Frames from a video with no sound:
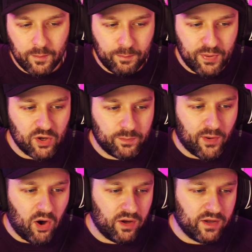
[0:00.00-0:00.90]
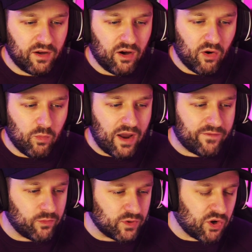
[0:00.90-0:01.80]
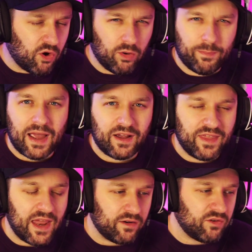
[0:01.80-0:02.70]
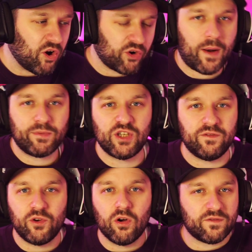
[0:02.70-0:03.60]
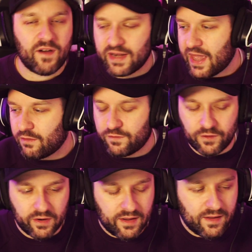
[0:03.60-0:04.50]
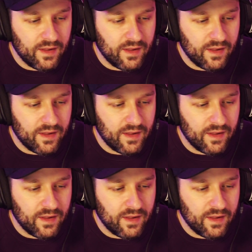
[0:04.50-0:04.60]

Birdbot, or whatever it was called back then, not Crep Chief Notify now for